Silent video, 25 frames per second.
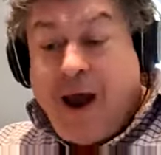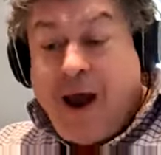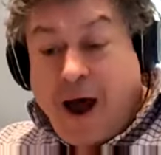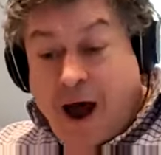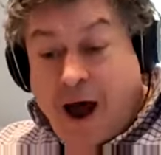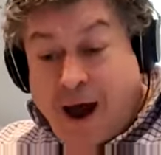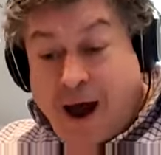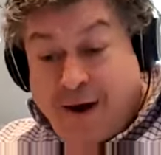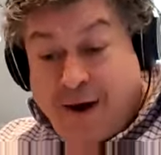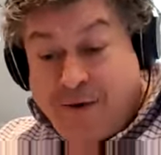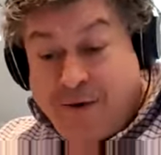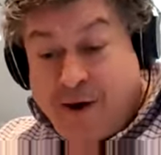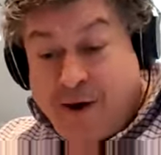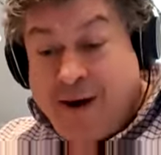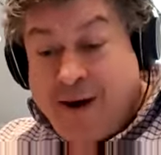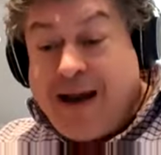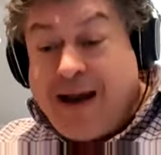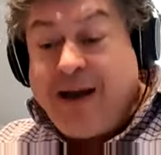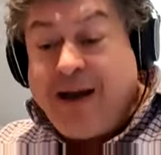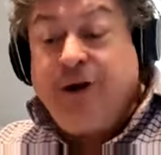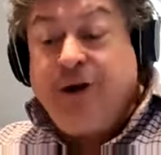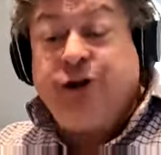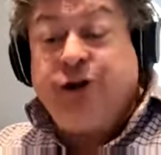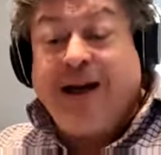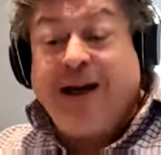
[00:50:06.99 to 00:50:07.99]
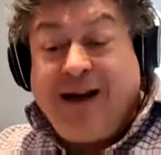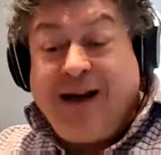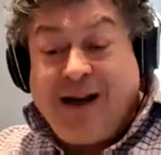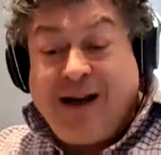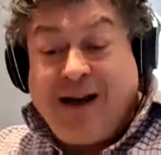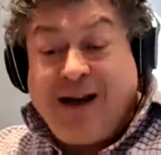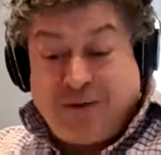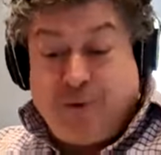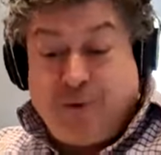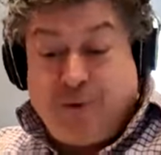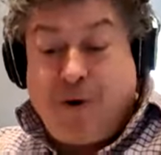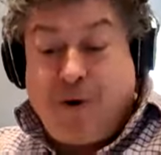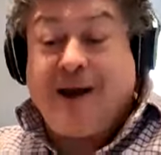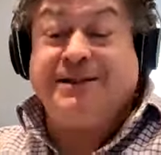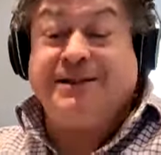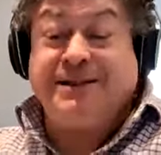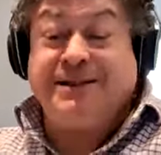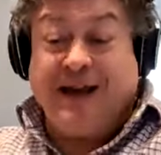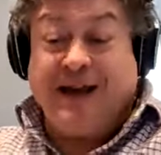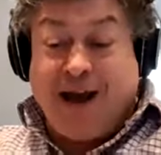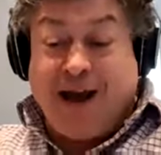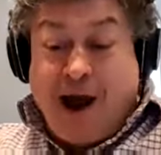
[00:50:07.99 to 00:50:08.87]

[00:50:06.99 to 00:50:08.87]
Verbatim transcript: uh, you know, ingenious pricing.